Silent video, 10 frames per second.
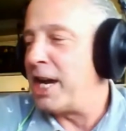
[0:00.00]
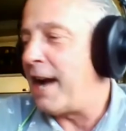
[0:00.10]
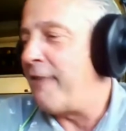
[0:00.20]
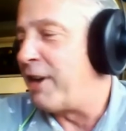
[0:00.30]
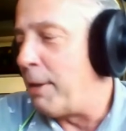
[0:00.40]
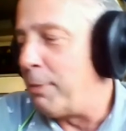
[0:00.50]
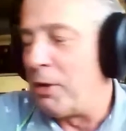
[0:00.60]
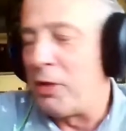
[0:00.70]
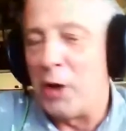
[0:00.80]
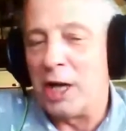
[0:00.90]
I have a couple
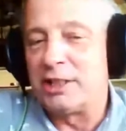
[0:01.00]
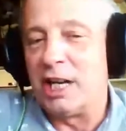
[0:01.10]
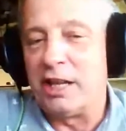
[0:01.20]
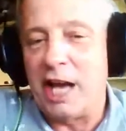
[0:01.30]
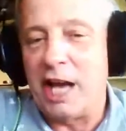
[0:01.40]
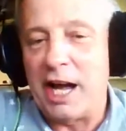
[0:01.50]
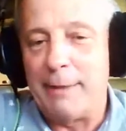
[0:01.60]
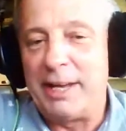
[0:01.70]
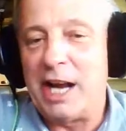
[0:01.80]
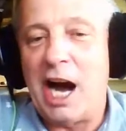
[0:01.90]
thoughts on that. I
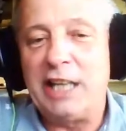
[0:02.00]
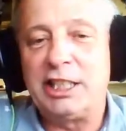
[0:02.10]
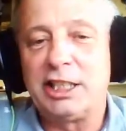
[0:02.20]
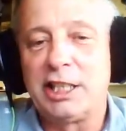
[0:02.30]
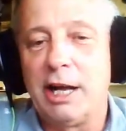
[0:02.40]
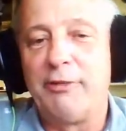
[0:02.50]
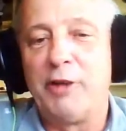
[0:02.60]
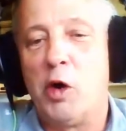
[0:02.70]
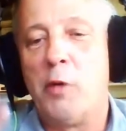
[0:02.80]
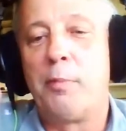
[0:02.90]
mean, I just love the
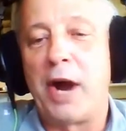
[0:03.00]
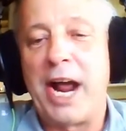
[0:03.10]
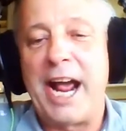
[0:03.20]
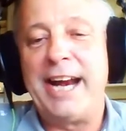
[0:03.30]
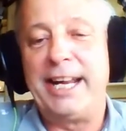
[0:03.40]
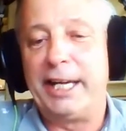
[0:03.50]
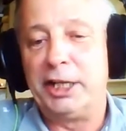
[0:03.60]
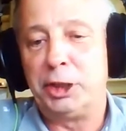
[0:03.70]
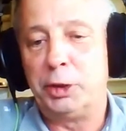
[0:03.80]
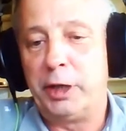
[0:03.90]
whole branding
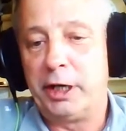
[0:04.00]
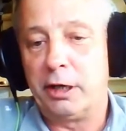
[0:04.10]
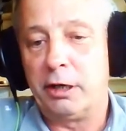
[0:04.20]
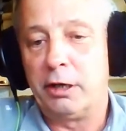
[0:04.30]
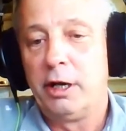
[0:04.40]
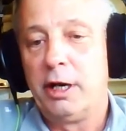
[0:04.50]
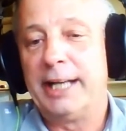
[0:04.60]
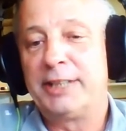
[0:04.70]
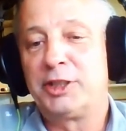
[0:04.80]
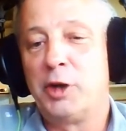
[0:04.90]
issue here. It's
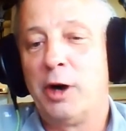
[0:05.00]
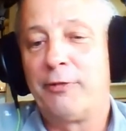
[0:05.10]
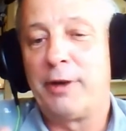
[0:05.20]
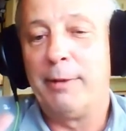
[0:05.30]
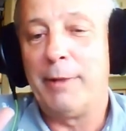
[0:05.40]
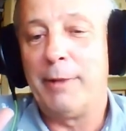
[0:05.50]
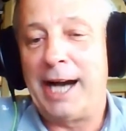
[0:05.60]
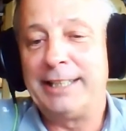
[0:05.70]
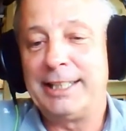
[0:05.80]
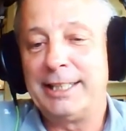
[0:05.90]
gone from
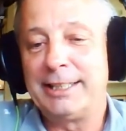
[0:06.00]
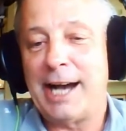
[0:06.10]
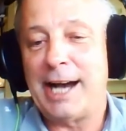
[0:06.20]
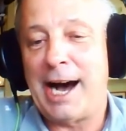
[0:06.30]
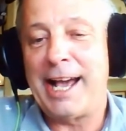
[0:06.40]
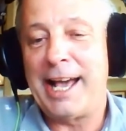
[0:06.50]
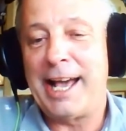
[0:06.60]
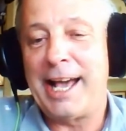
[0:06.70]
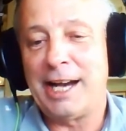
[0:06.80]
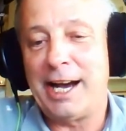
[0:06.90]
ISIS,
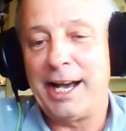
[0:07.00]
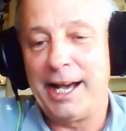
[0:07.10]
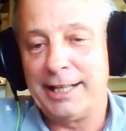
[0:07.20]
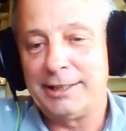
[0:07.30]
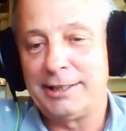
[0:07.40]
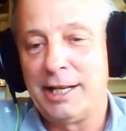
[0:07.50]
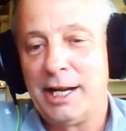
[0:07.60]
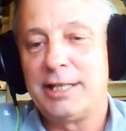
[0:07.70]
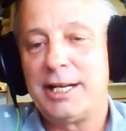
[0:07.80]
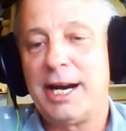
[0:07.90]
ISIS,
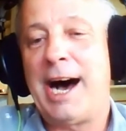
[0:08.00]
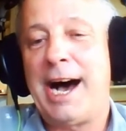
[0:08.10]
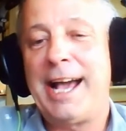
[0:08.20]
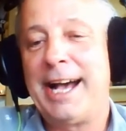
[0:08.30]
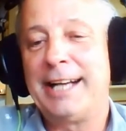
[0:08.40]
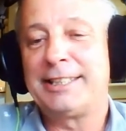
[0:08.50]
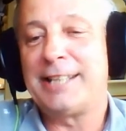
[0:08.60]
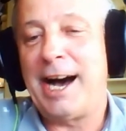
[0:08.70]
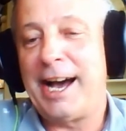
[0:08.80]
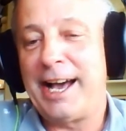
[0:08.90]
to
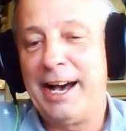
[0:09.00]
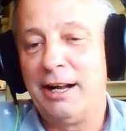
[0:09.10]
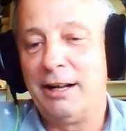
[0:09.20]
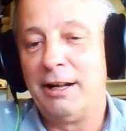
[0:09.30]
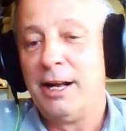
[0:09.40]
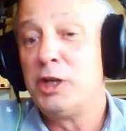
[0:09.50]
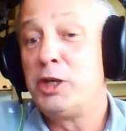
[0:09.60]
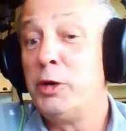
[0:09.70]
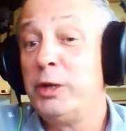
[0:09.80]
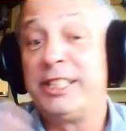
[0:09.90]
ISIL, to
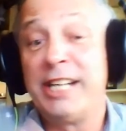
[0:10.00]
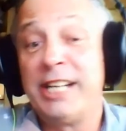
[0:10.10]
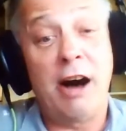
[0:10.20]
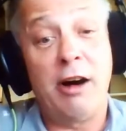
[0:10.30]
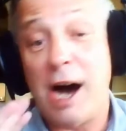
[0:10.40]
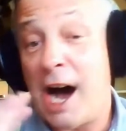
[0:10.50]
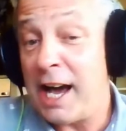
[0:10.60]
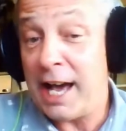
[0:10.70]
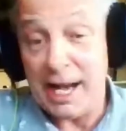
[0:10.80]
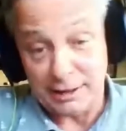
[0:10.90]
it's now
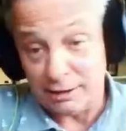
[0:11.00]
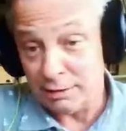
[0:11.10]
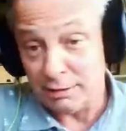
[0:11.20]
IS.